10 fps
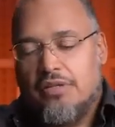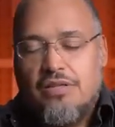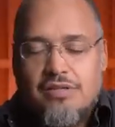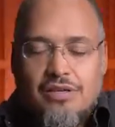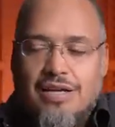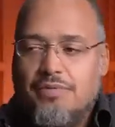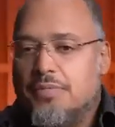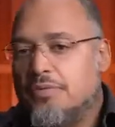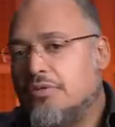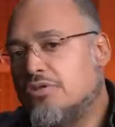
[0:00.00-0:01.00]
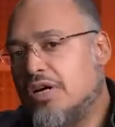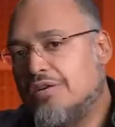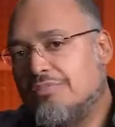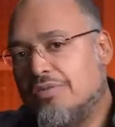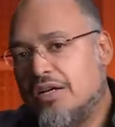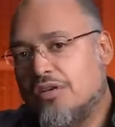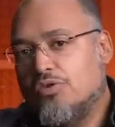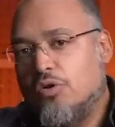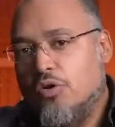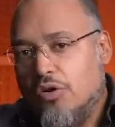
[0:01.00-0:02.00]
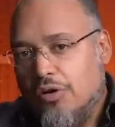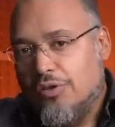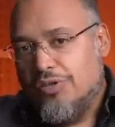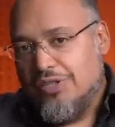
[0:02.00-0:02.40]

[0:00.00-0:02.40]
These are the kinds of people who try new products all the